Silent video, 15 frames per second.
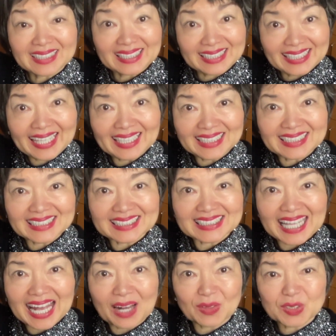Ie, this is
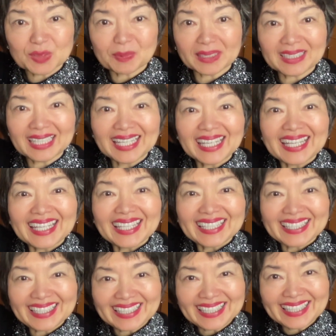house. But
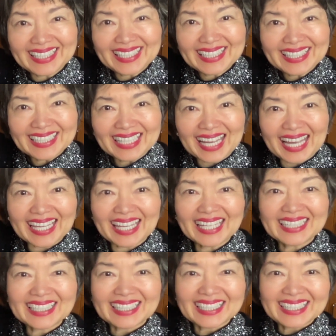I, again.